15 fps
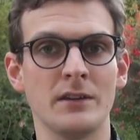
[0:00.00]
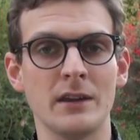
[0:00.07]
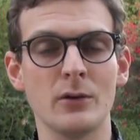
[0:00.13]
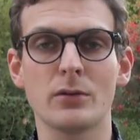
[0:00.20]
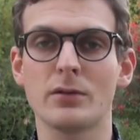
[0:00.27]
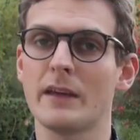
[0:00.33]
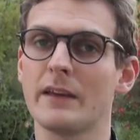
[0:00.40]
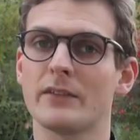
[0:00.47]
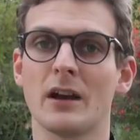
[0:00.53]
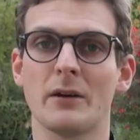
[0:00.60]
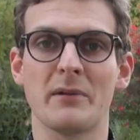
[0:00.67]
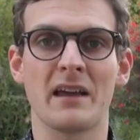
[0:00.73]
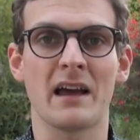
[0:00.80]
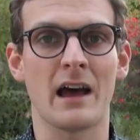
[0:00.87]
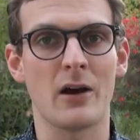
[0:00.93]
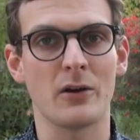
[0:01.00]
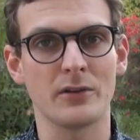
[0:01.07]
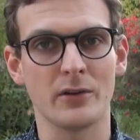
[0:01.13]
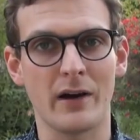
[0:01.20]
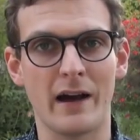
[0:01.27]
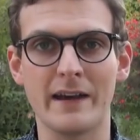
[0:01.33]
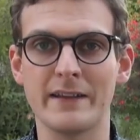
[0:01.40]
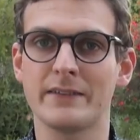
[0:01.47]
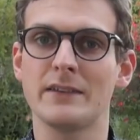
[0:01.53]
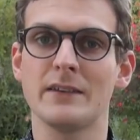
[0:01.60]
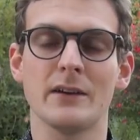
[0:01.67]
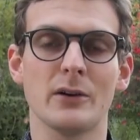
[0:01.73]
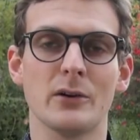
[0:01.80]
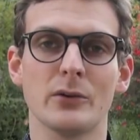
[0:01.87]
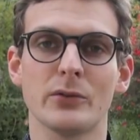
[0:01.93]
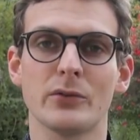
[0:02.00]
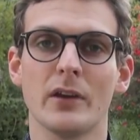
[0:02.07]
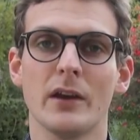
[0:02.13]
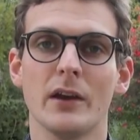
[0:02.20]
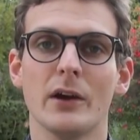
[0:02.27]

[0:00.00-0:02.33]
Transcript: new things coming out, you know, ICOs